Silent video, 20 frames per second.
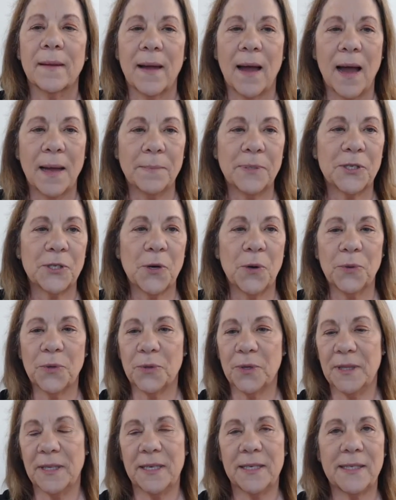I'm sold
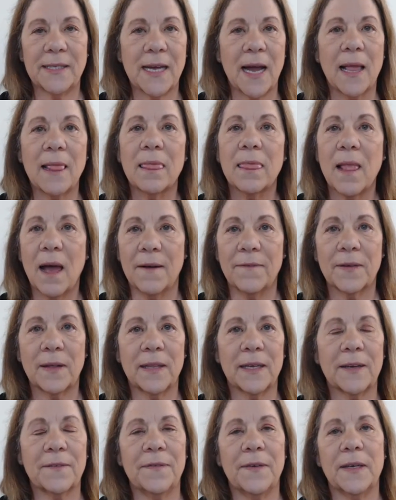on this. I love
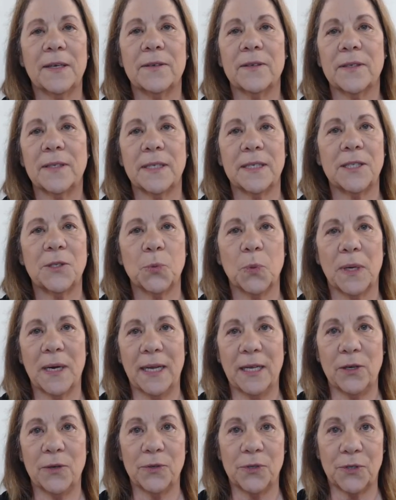ClickFunnels. It's what I
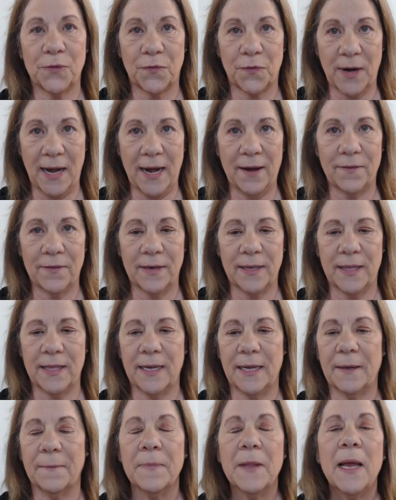use for
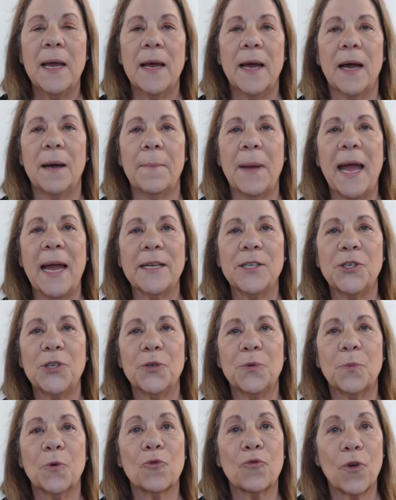everything. Um, as
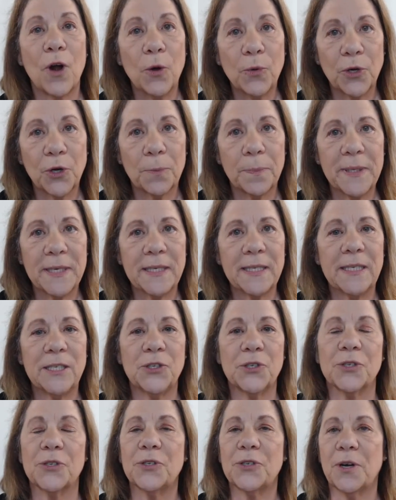you grow your
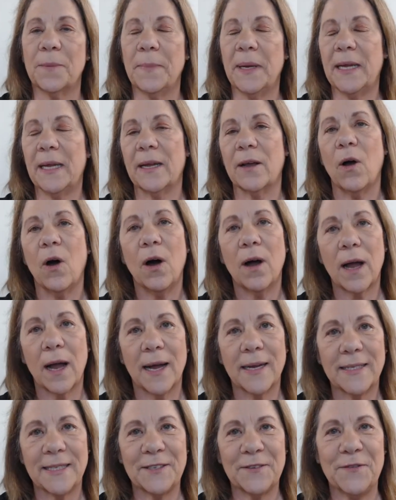business, you'll start making all
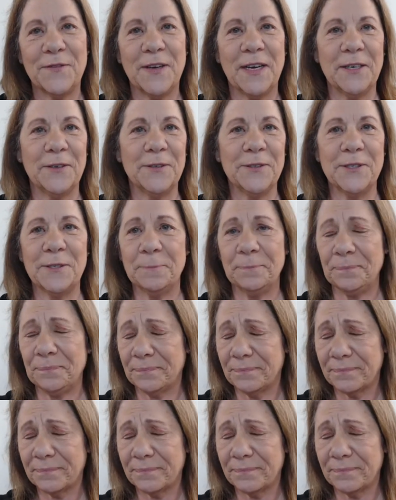kinds of funnels,